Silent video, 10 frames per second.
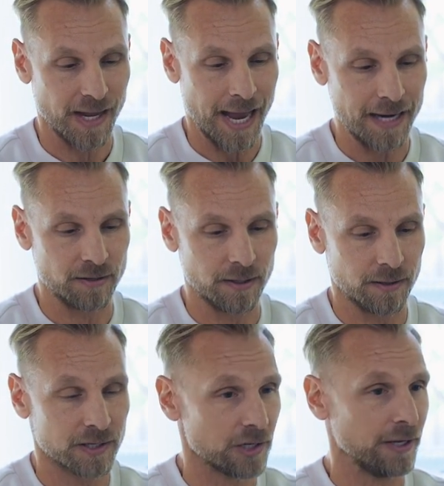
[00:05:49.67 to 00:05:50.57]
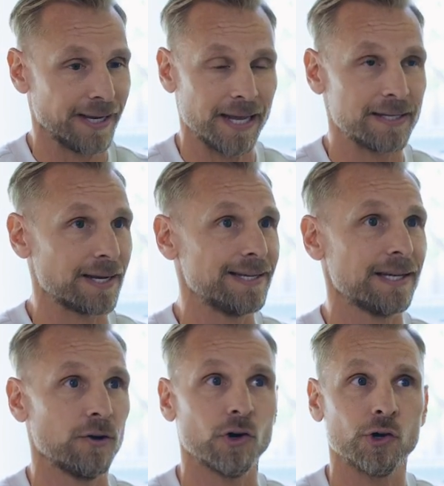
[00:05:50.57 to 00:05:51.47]
and listen again as i
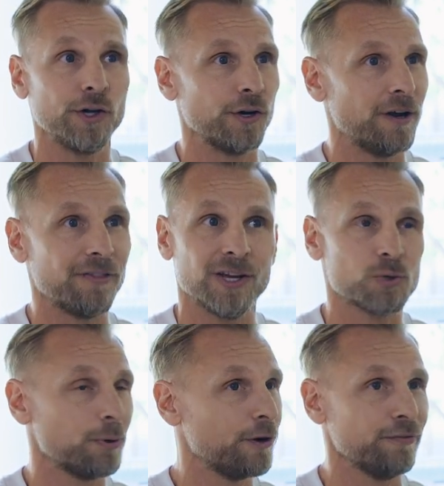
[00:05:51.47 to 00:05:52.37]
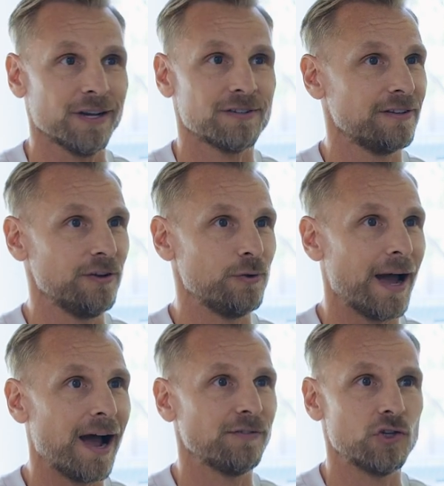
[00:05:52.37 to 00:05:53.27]
said earlier nothing is perfect you
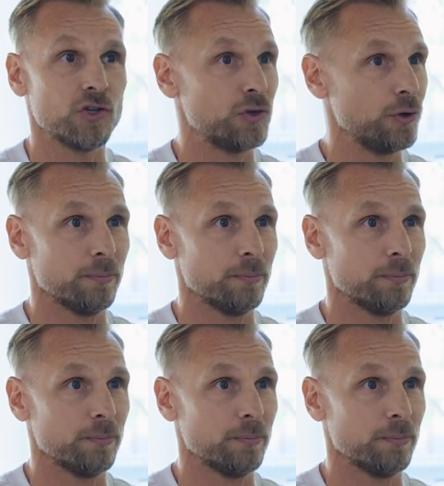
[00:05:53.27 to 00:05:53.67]
have to just do your